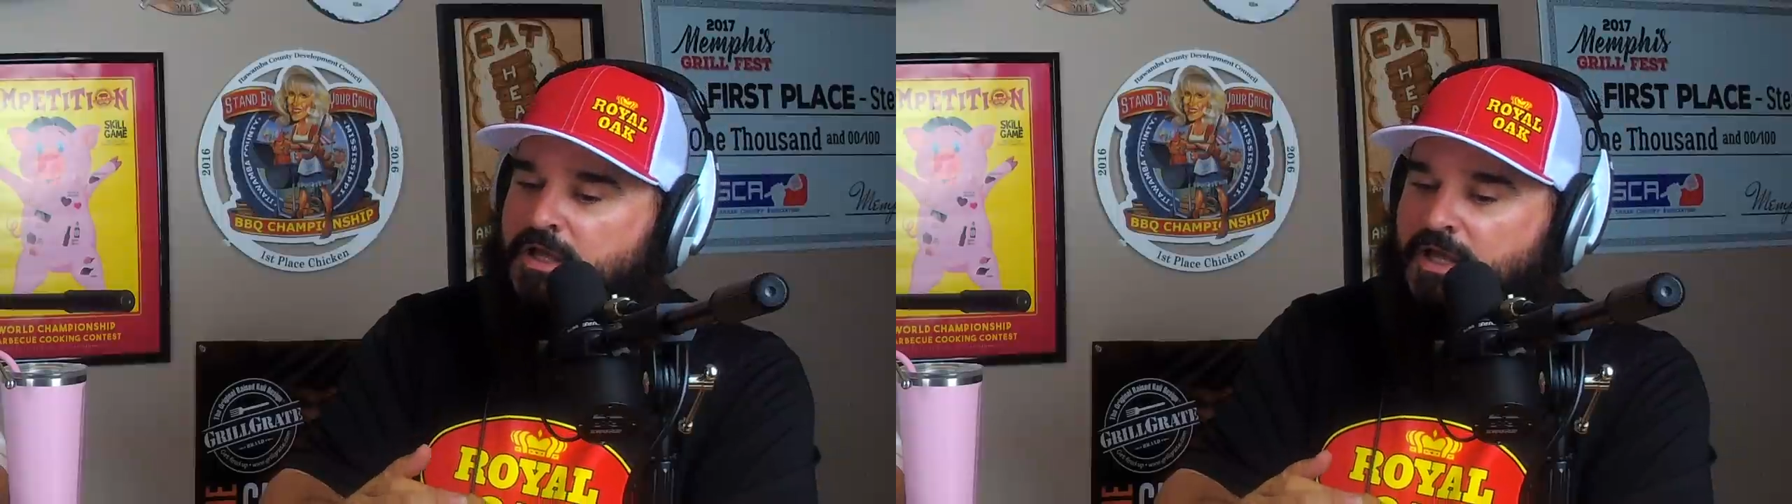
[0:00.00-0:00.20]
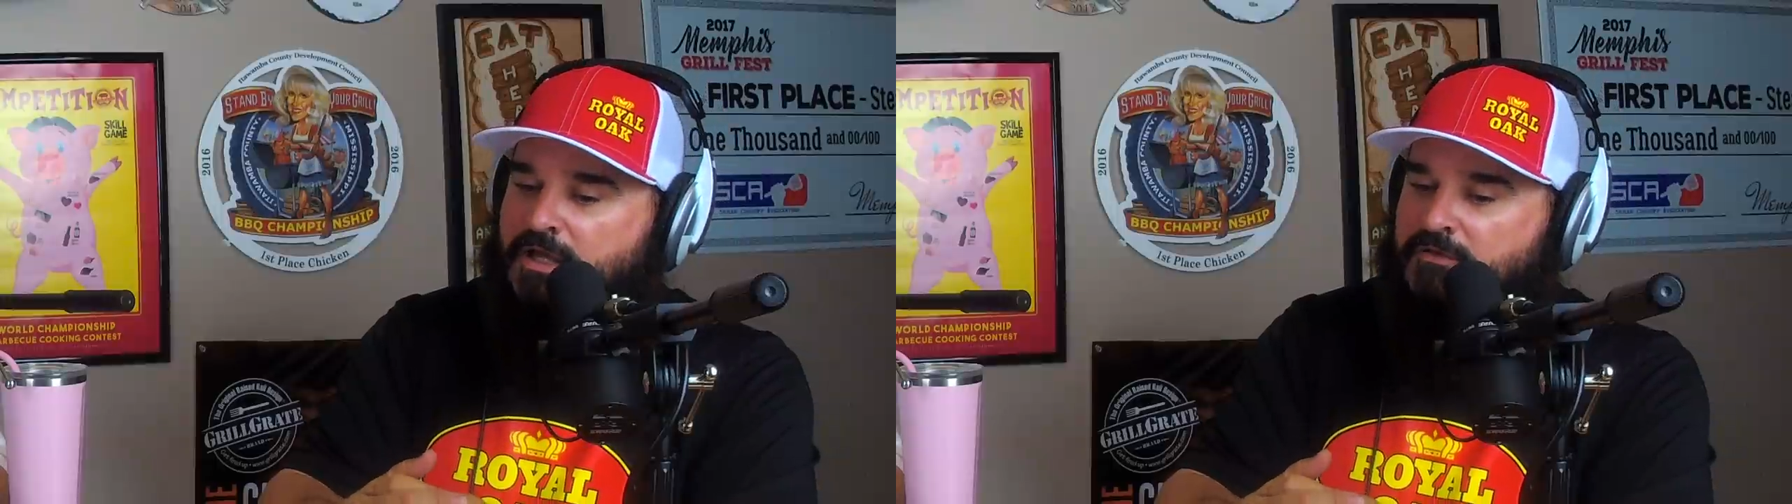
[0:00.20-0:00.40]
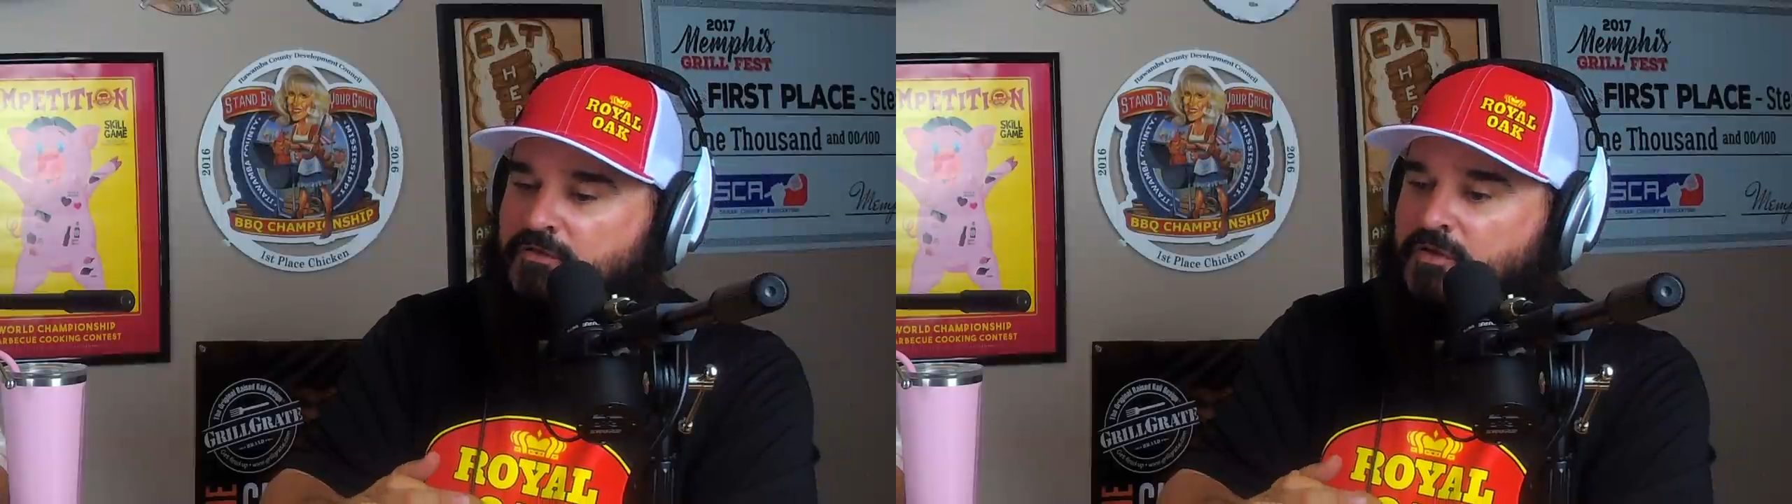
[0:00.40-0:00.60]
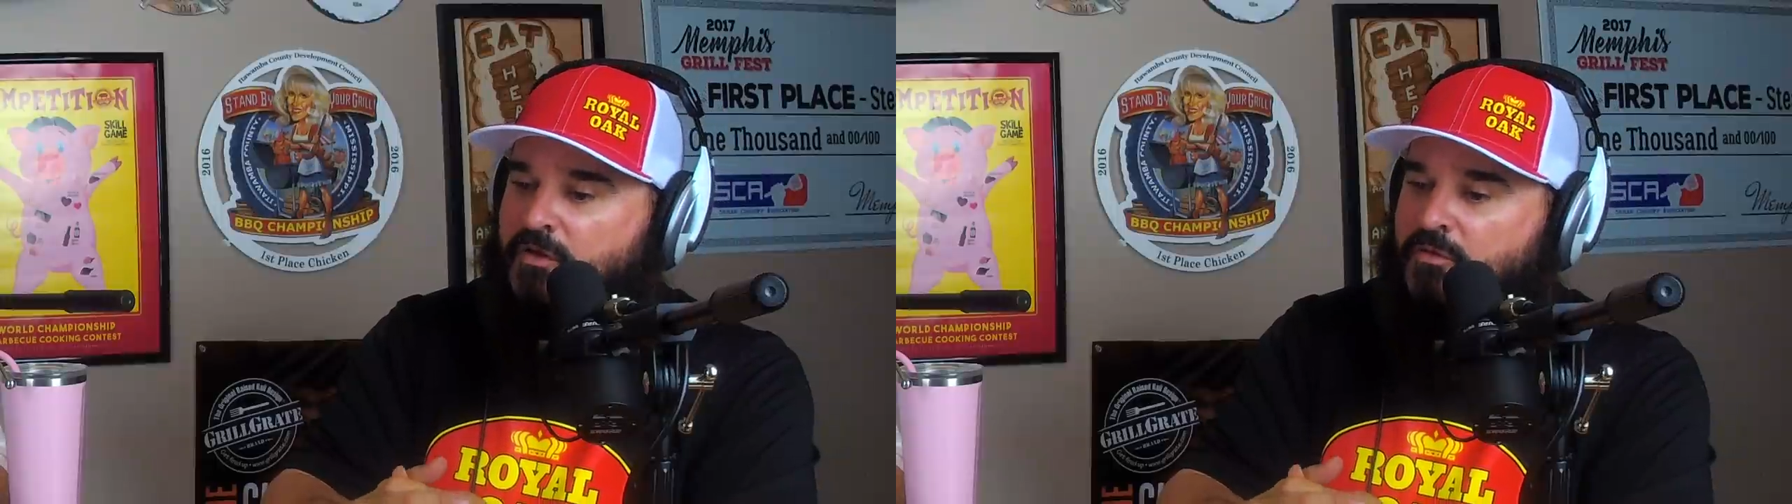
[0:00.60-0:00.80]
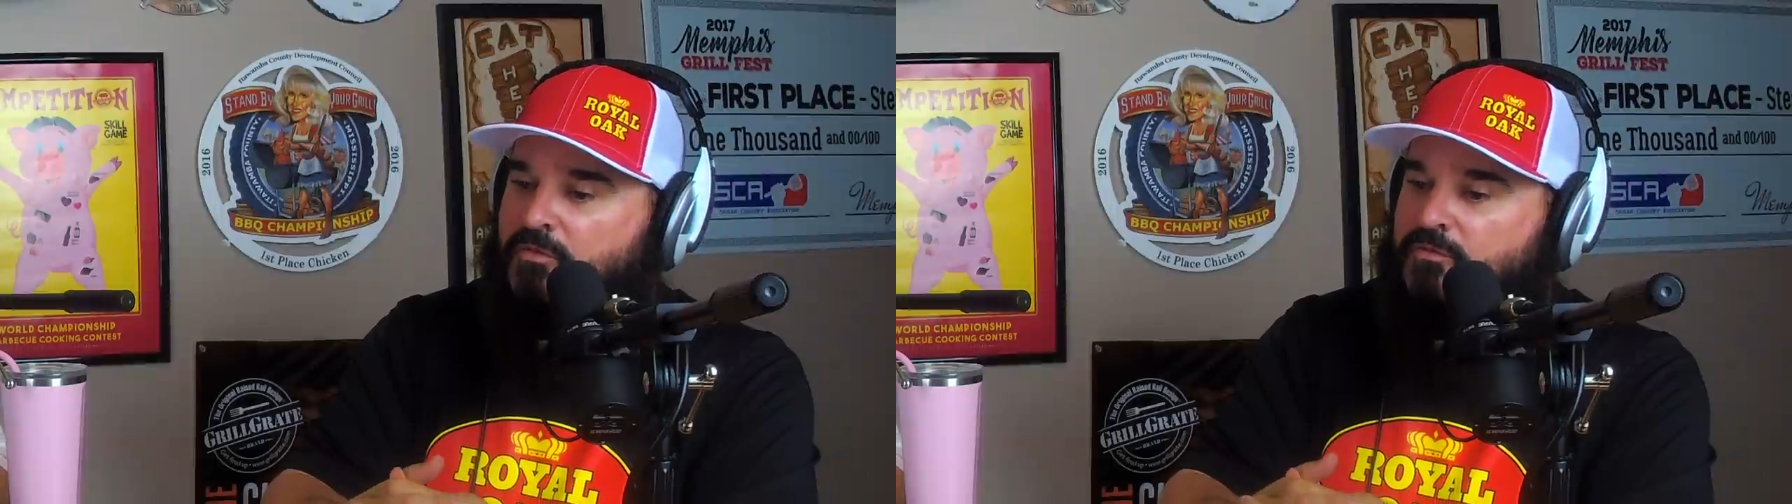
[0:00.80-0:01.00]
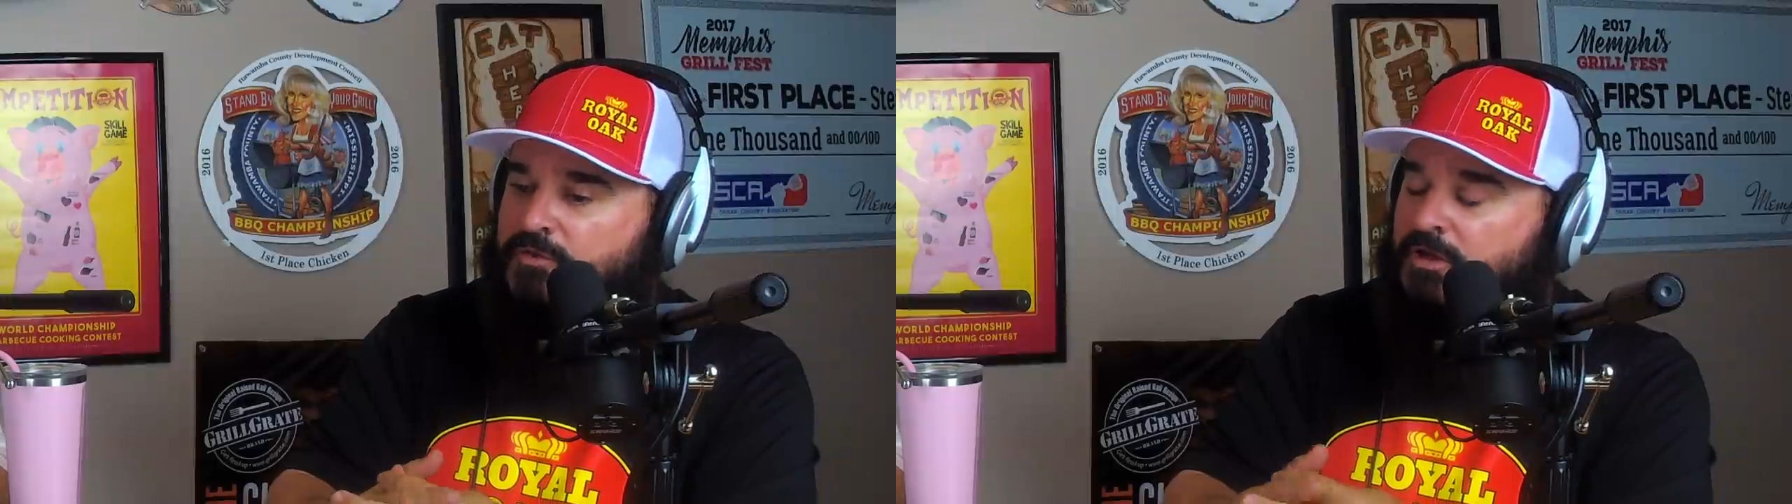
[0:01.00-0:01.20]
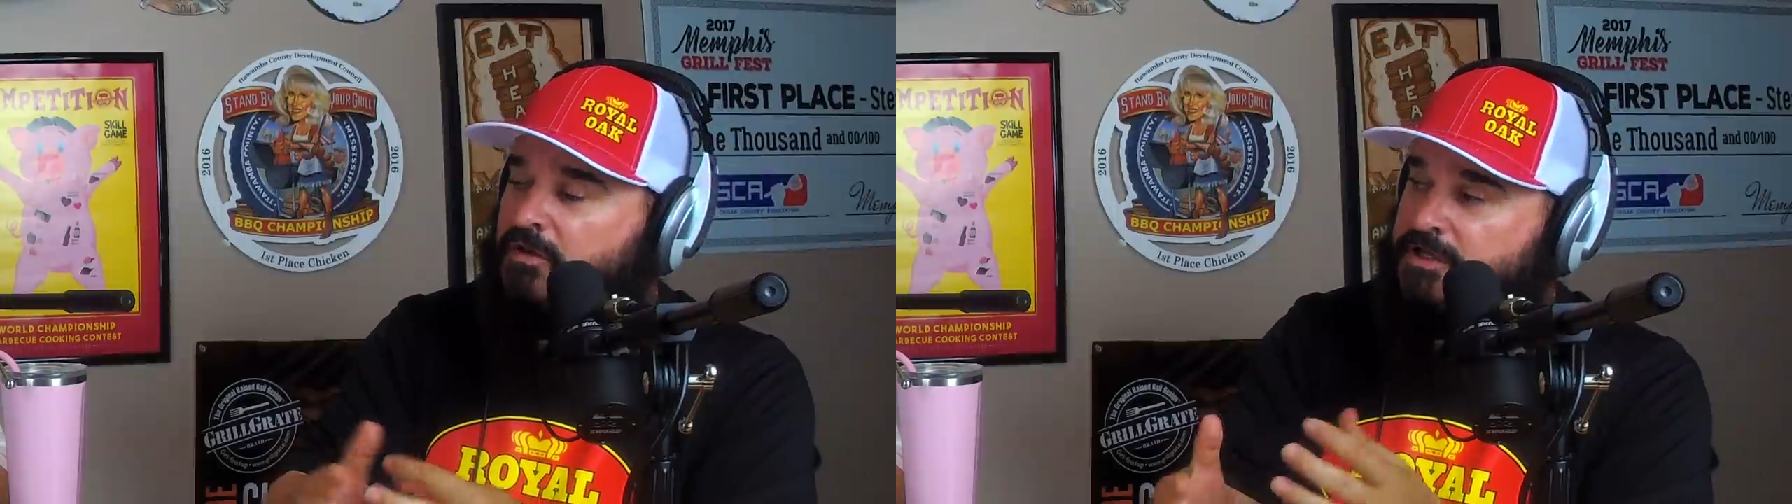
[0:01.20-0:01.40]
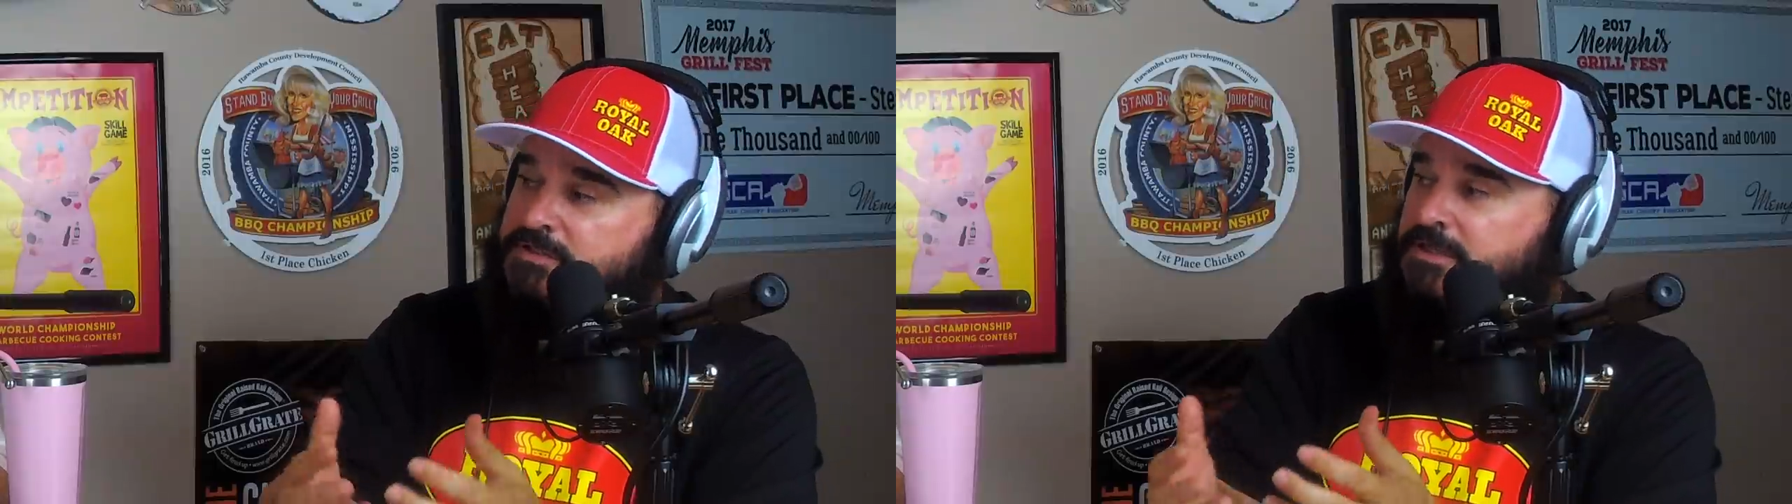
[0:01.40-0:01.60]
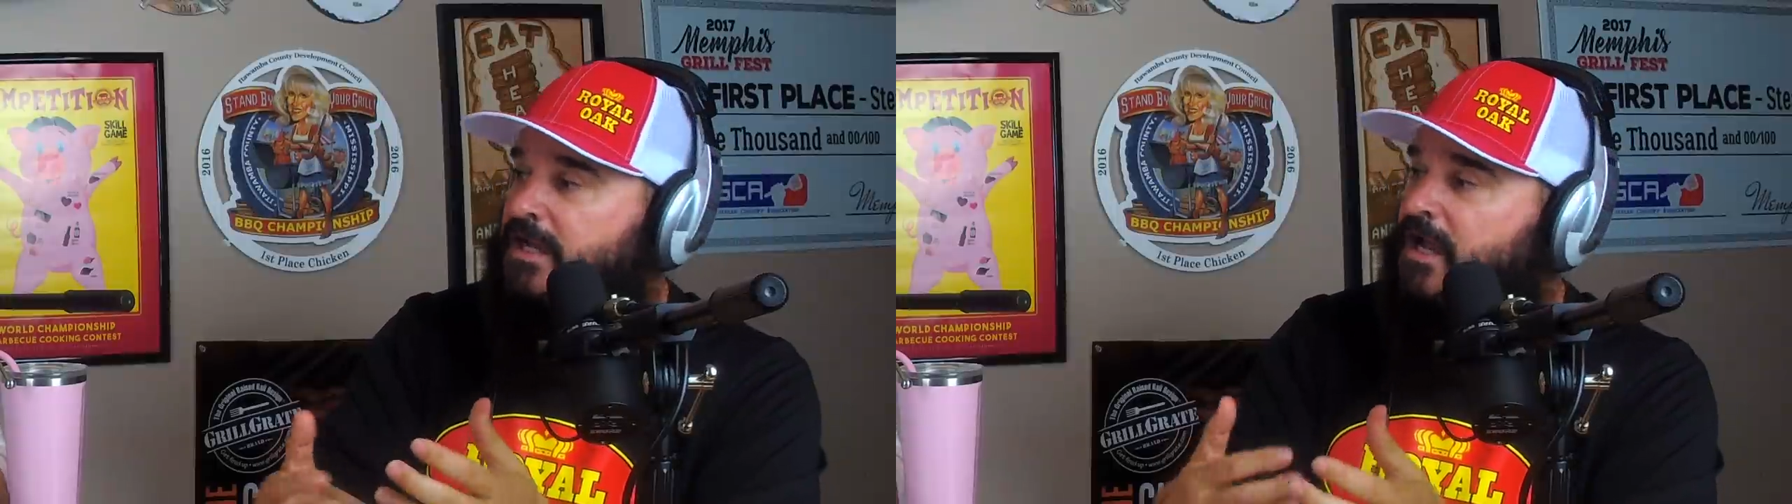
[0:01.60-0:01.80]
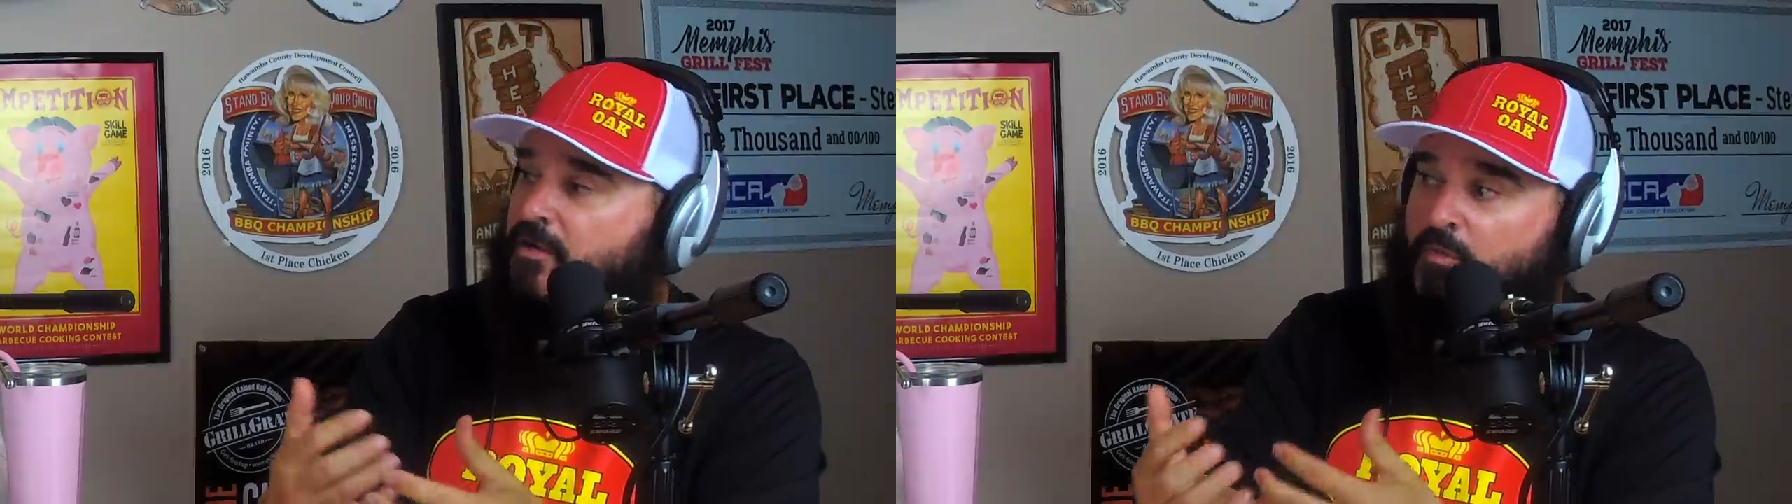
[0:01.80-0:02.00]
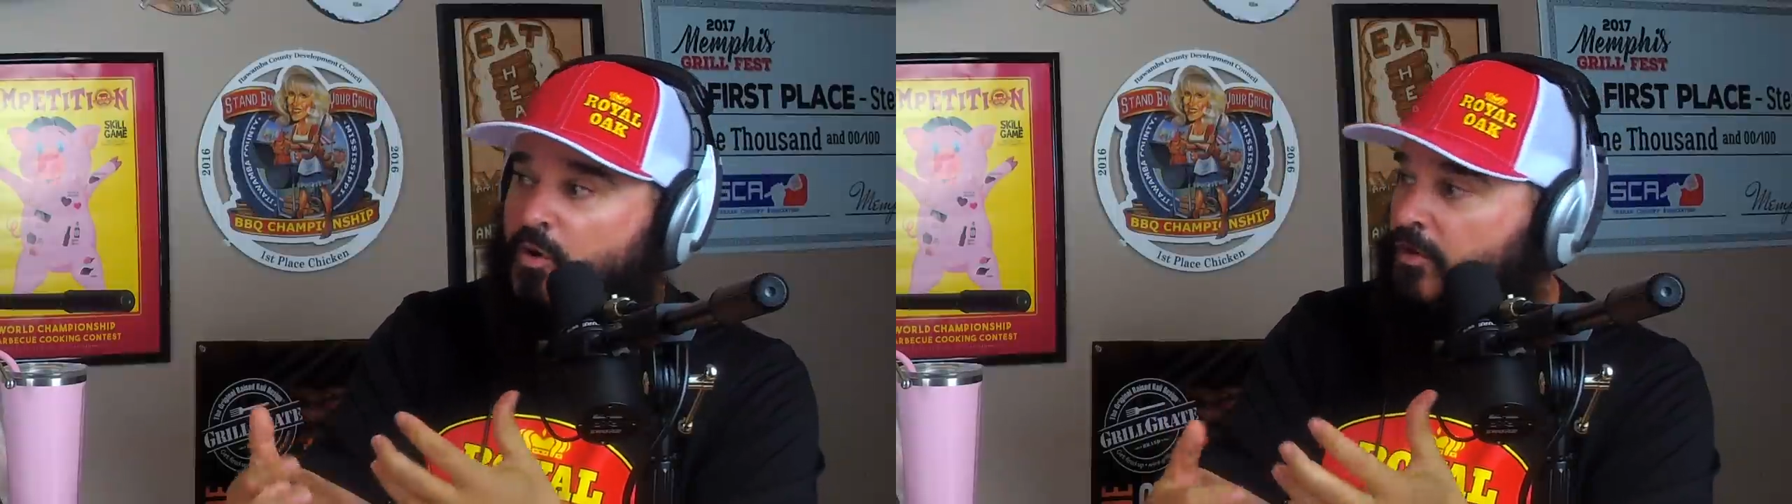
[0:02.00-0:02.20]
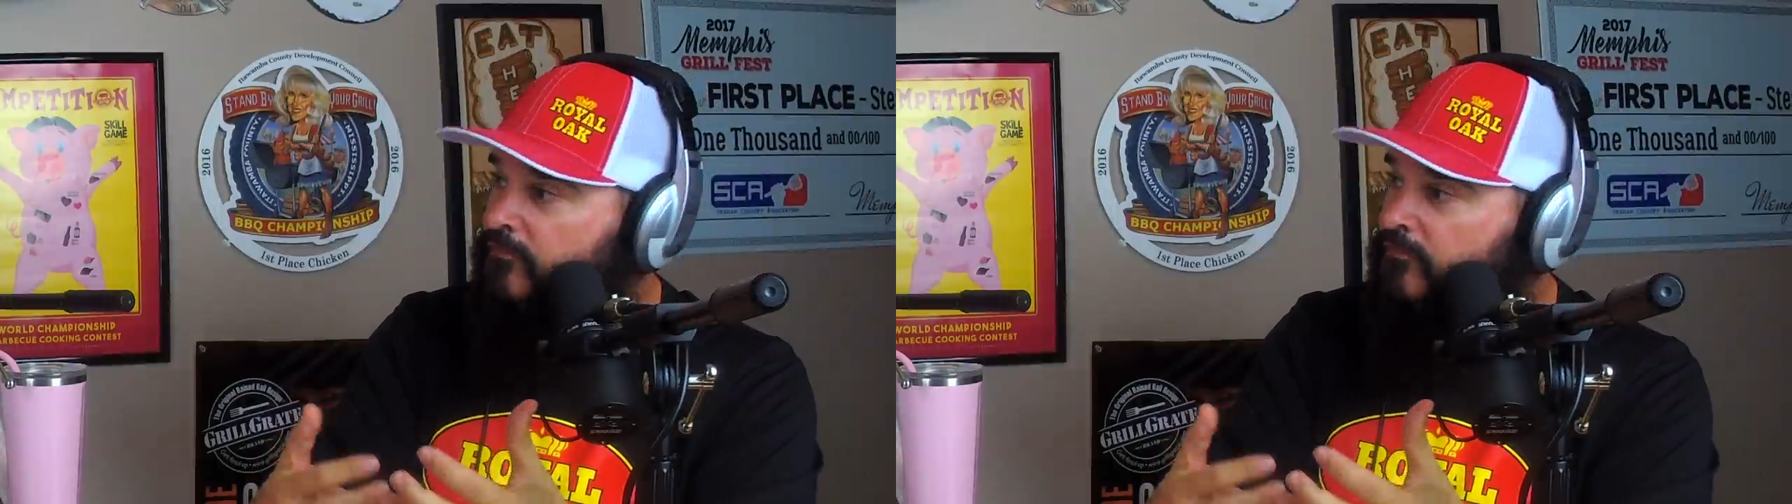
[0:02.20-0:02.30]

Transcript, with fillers: And so you know, Leslie and I got more